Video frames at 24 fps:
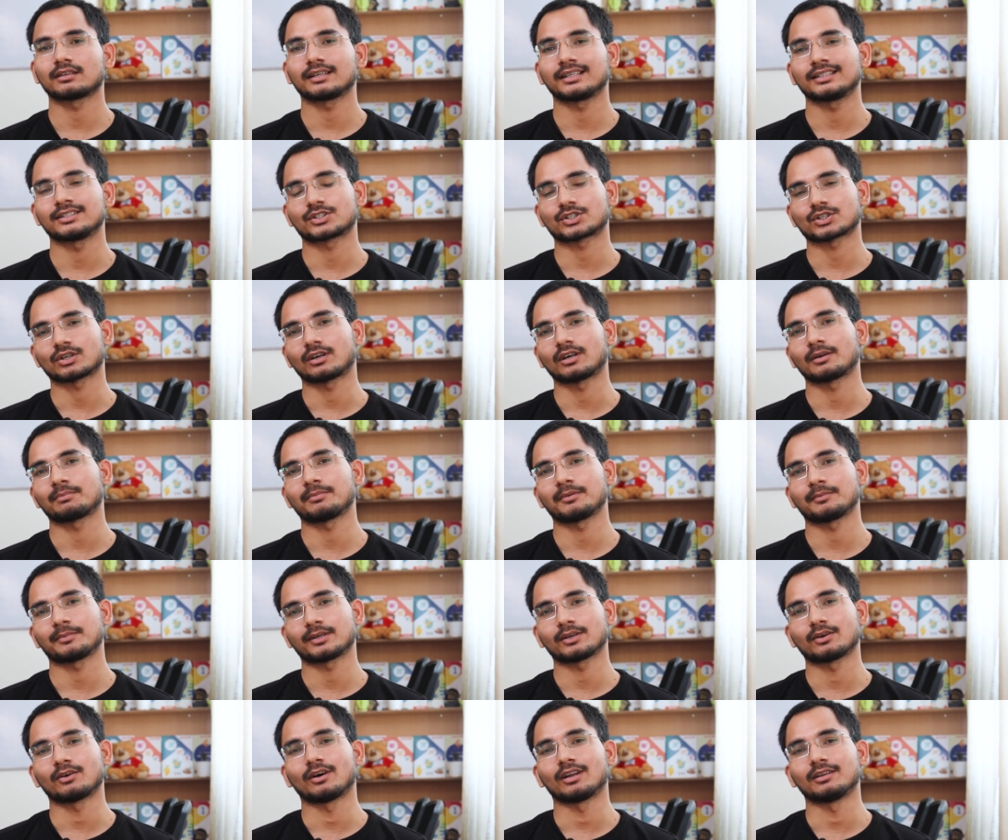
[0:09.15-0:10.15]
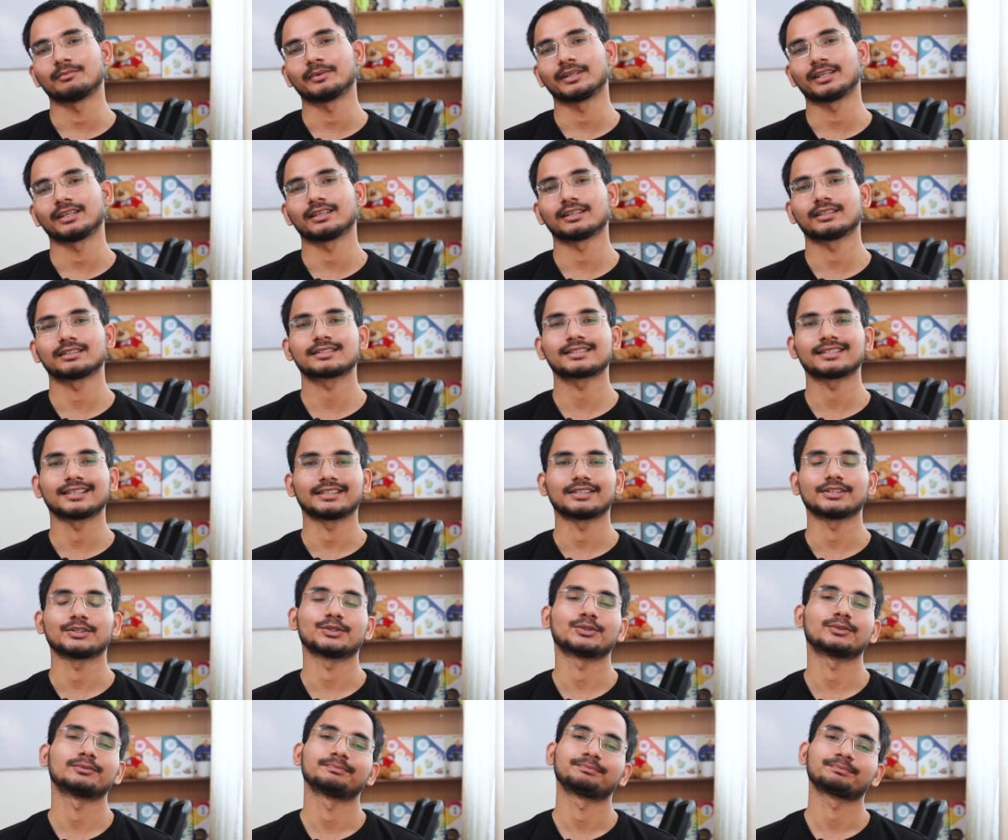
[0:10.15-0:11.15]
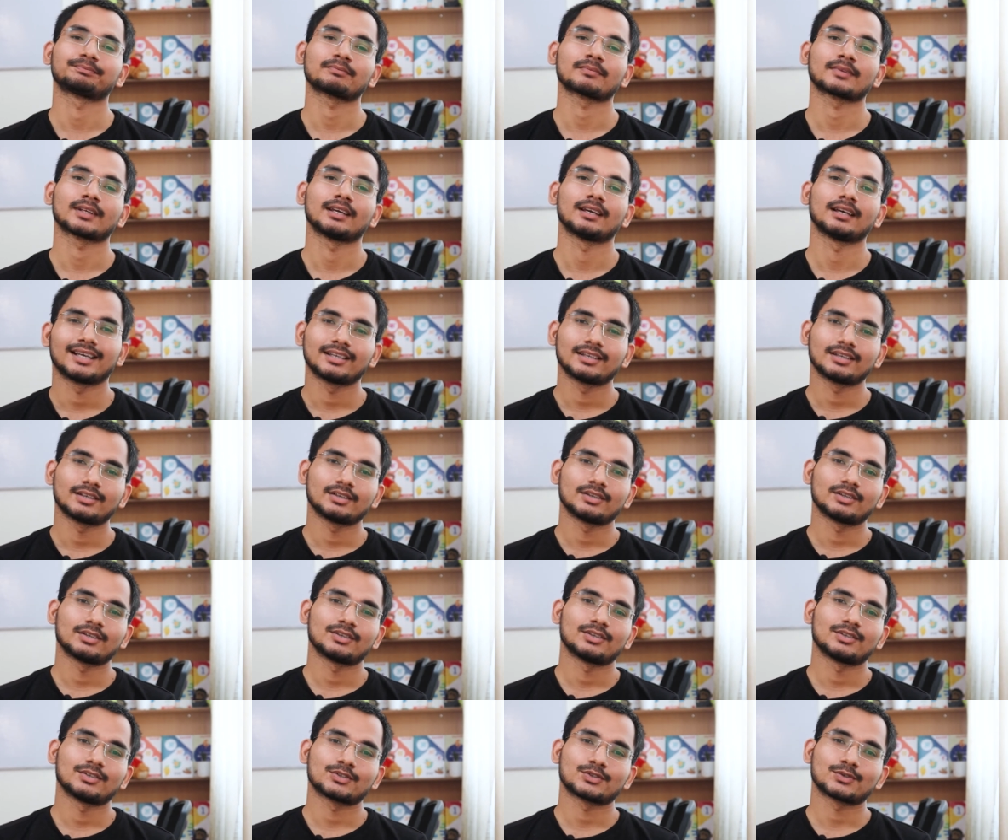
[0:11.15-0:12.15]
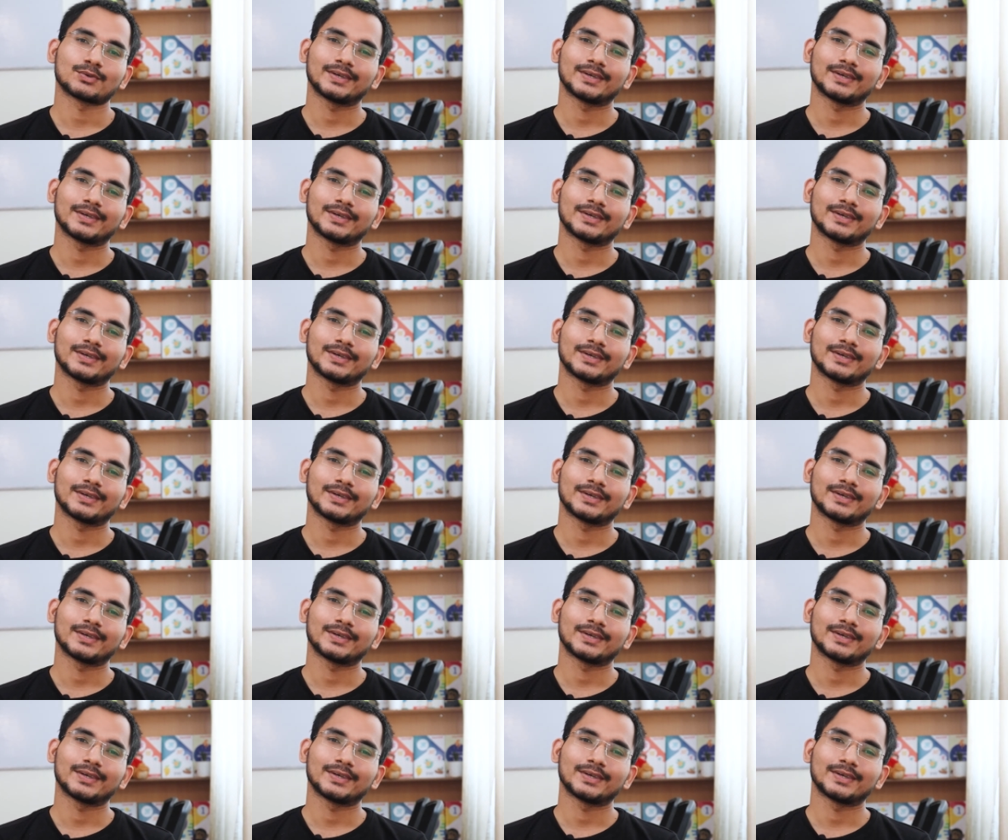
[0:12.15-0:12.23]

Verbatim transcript: In short, people call me CTO.